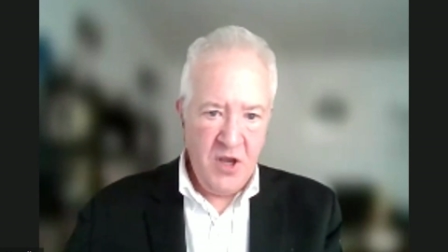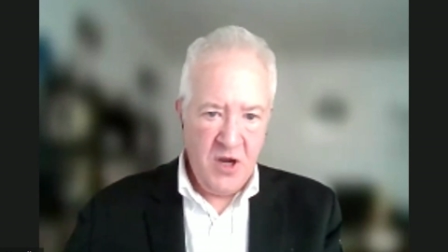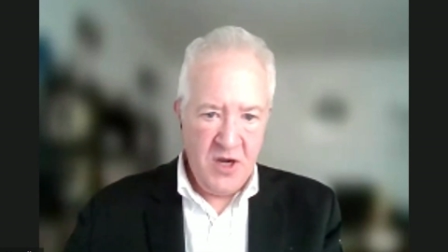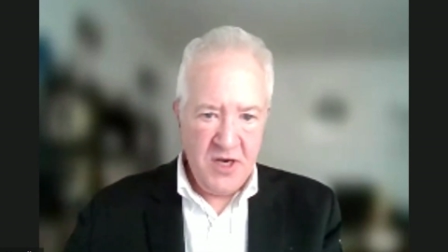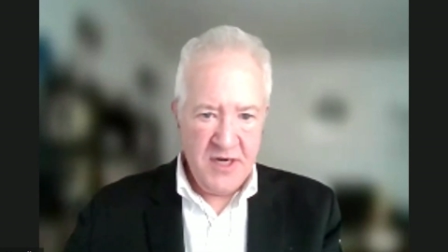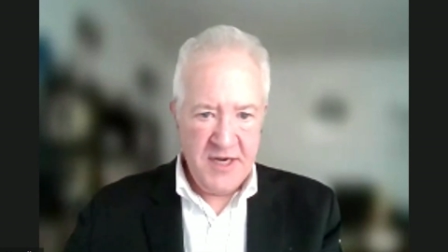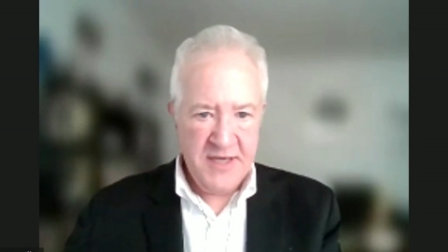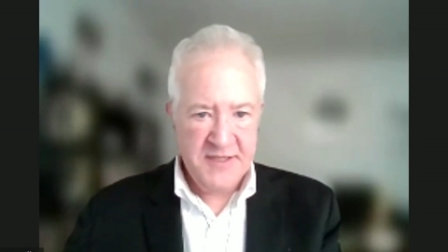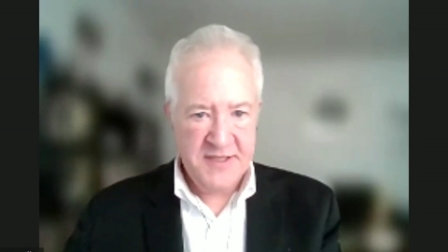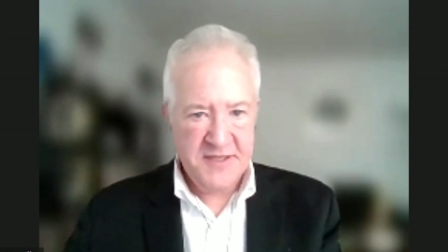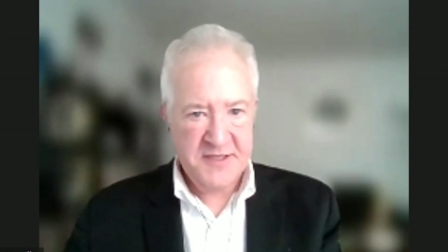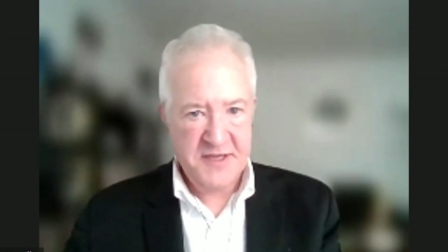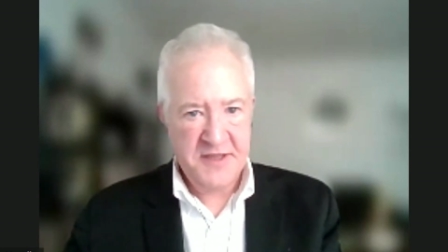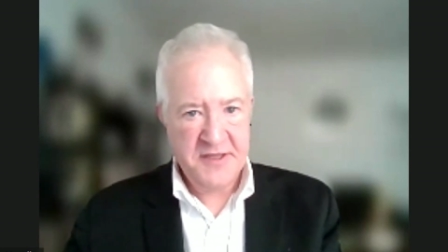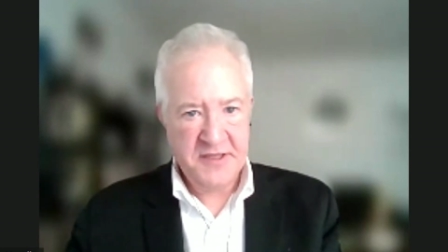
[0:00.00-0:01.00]
on, as
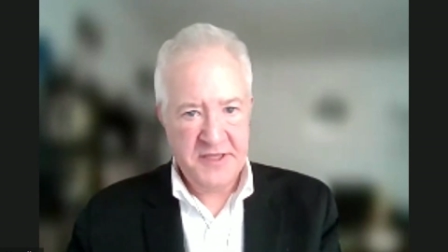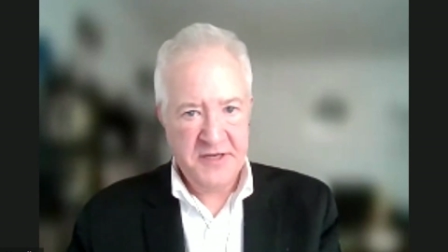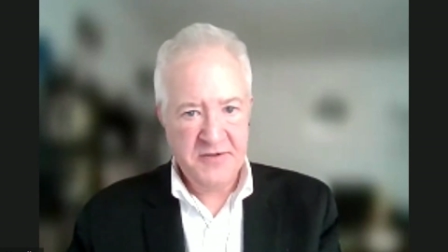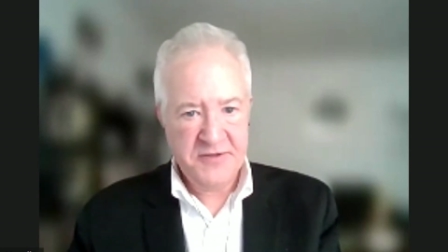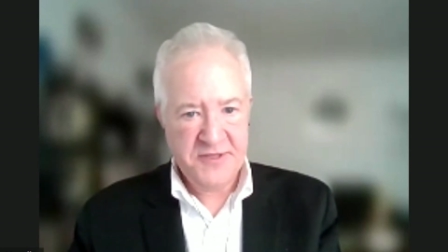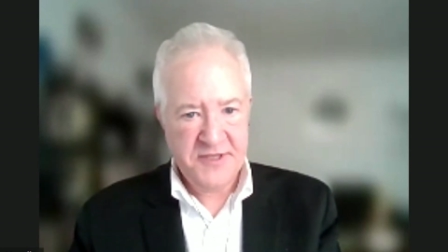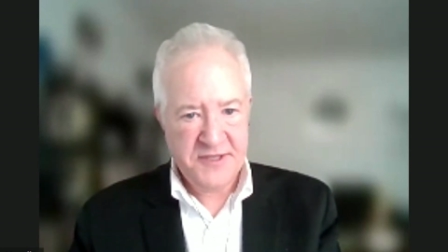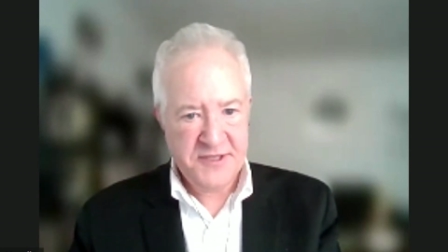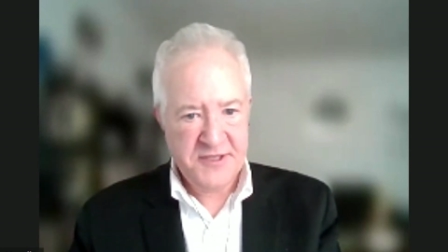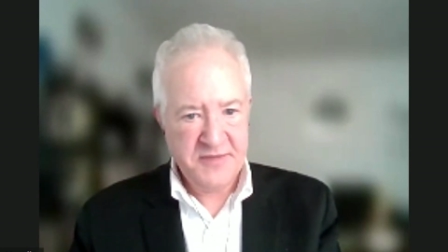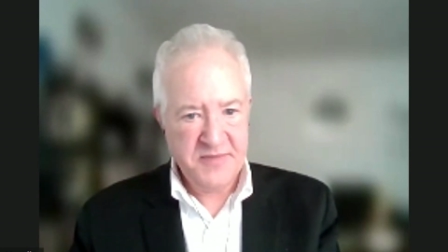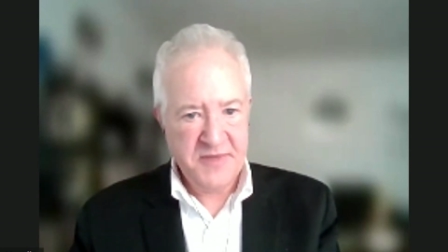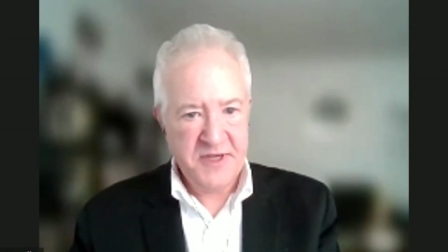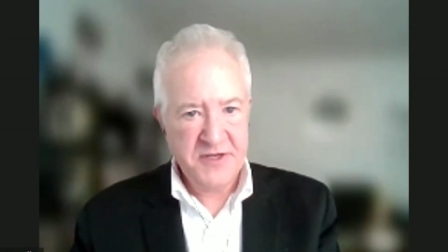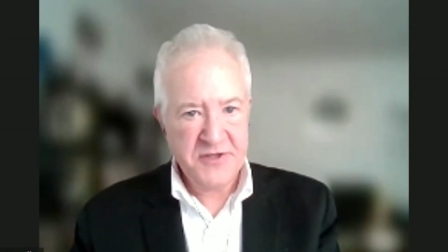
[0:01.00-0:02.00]
I said, the legal
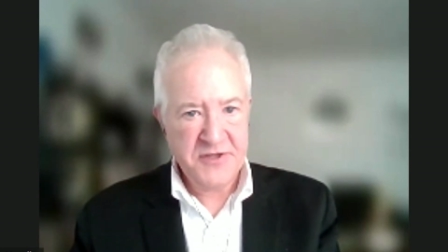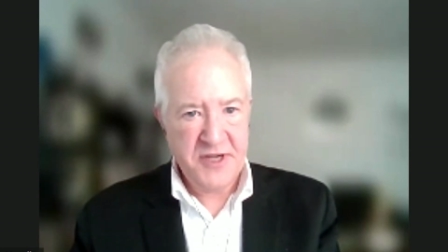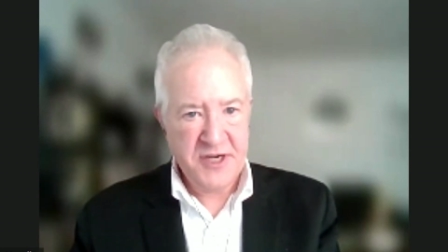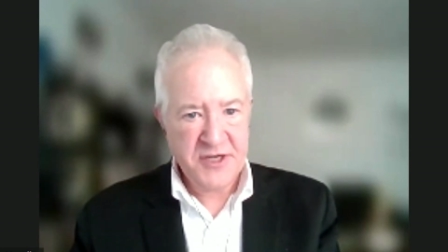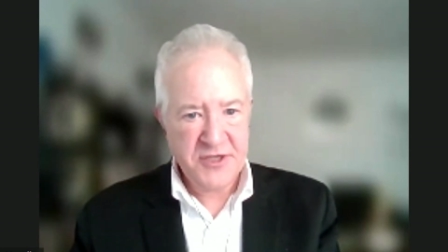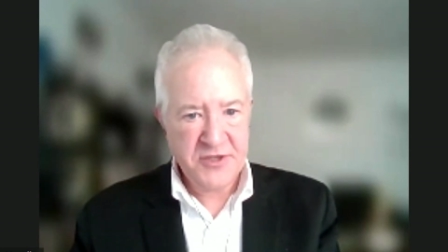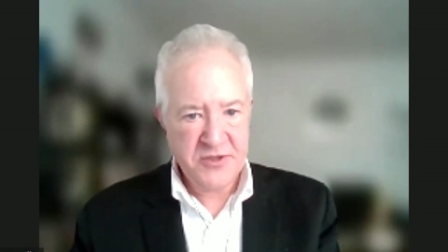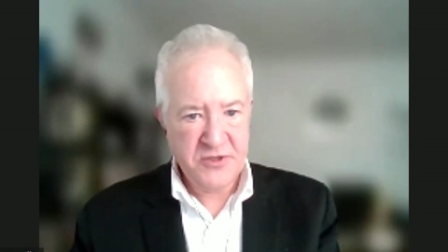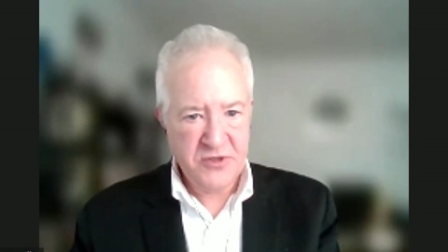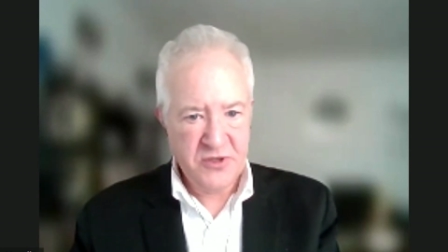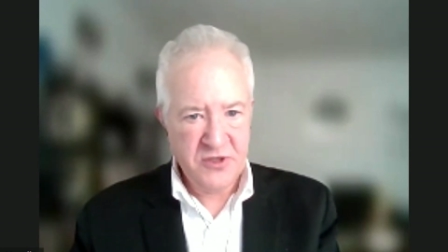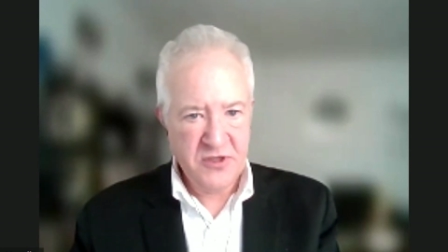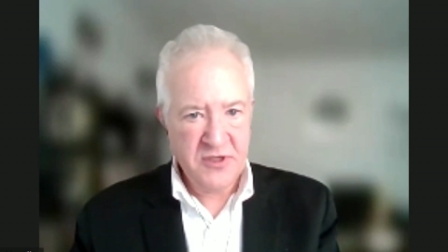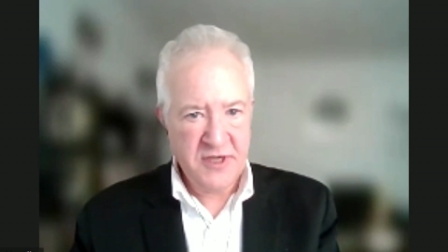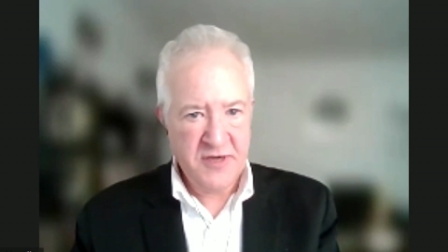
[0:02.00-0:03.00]
system, international
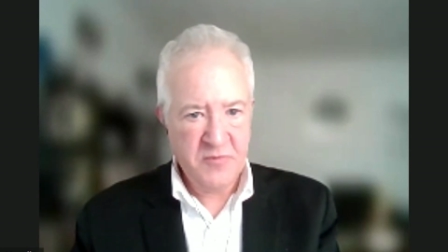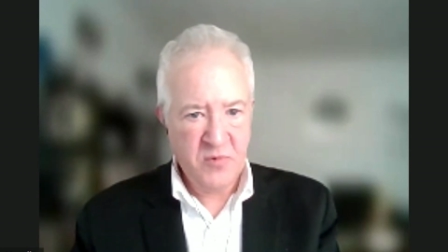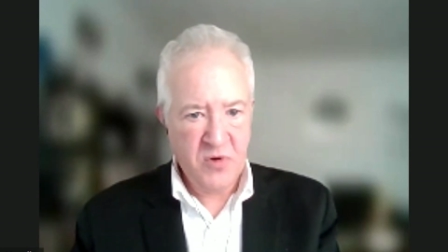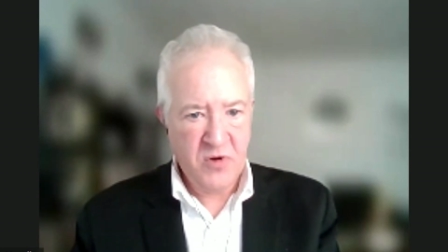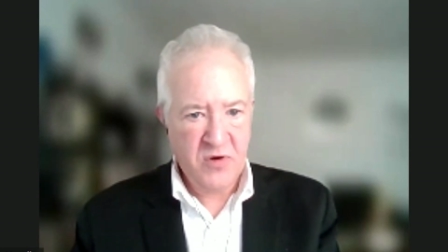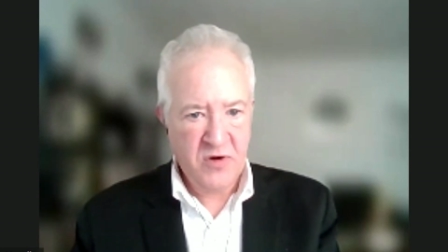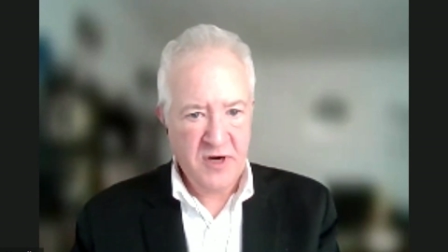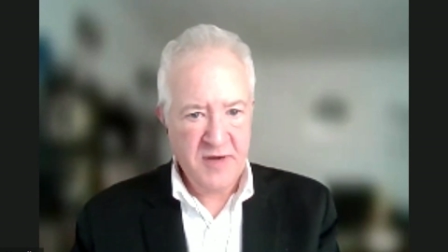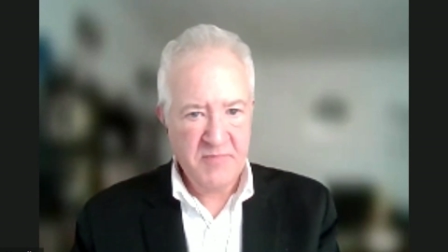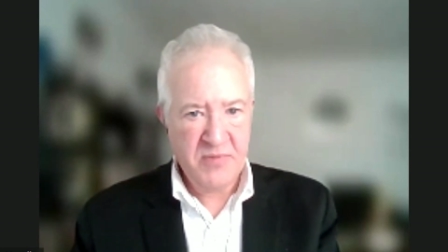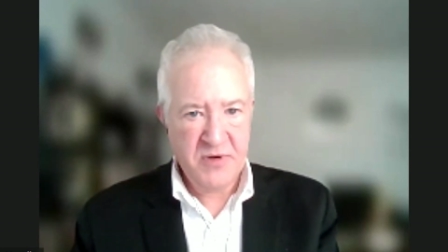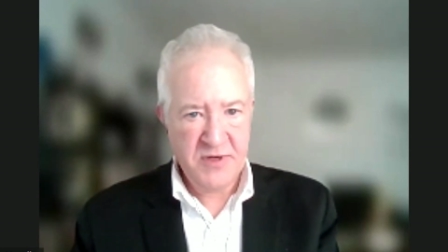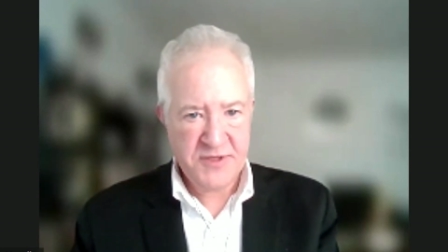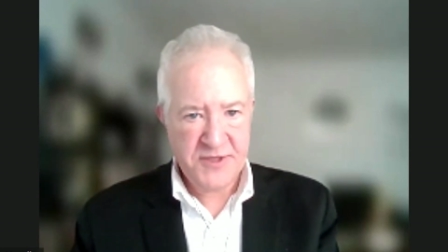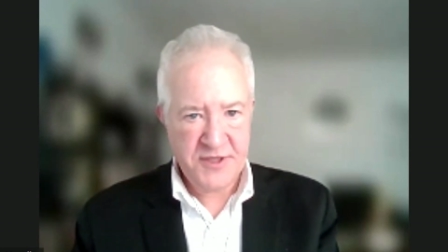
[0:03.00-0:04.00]
law, and war
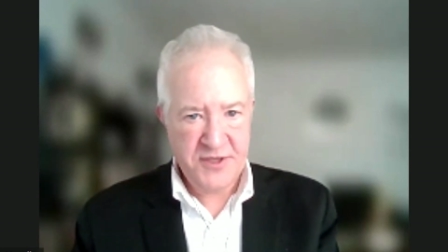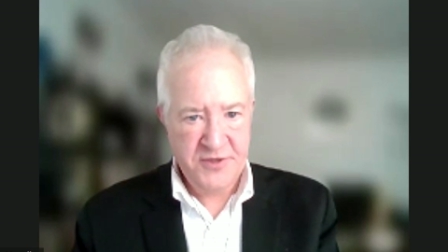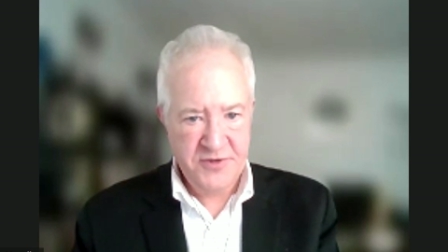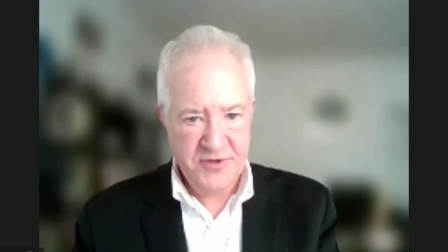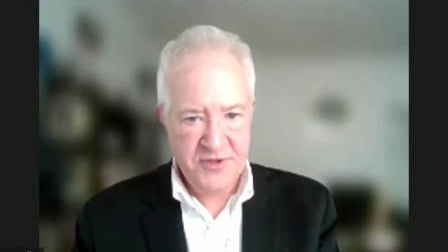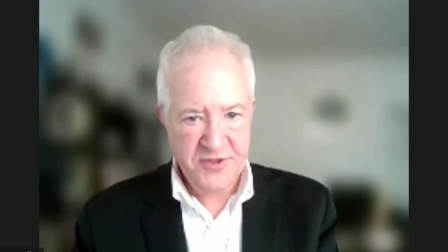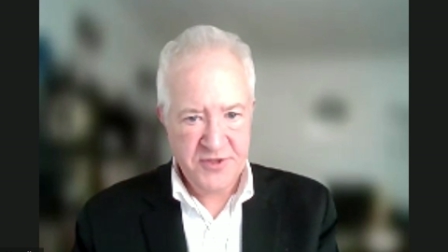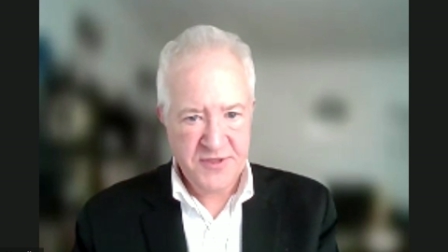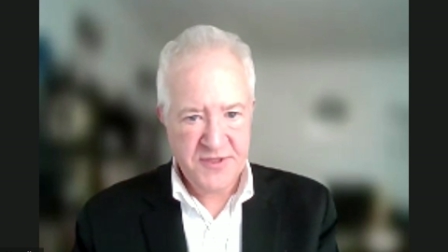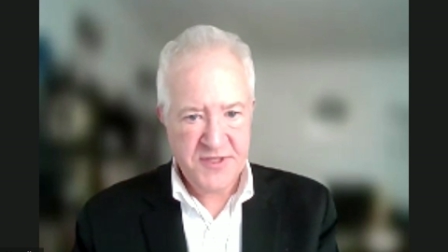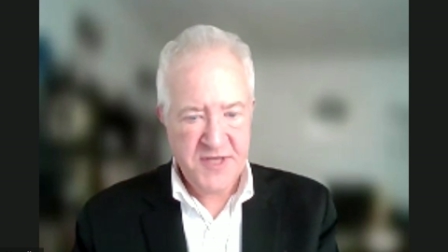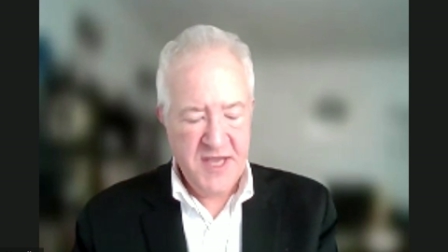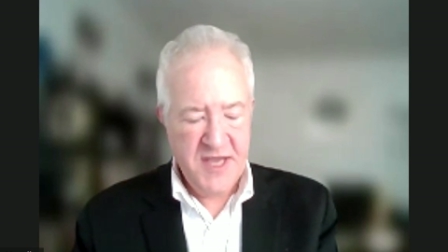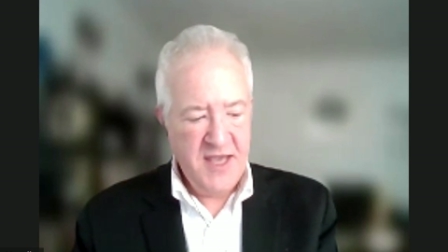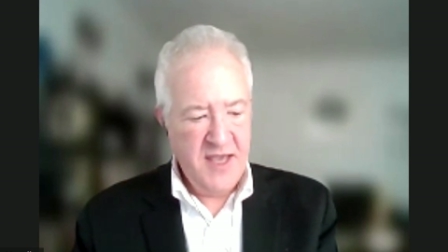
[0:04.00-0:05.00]
crime
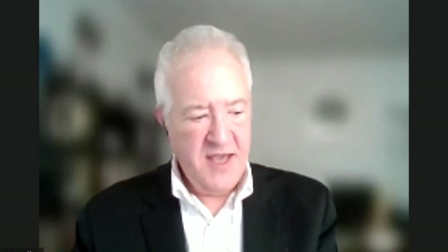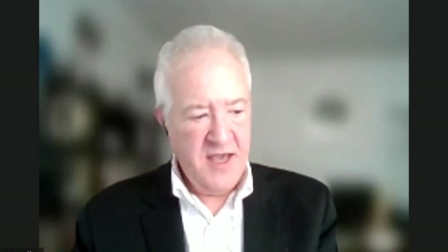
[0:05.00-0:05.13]
prosecutions.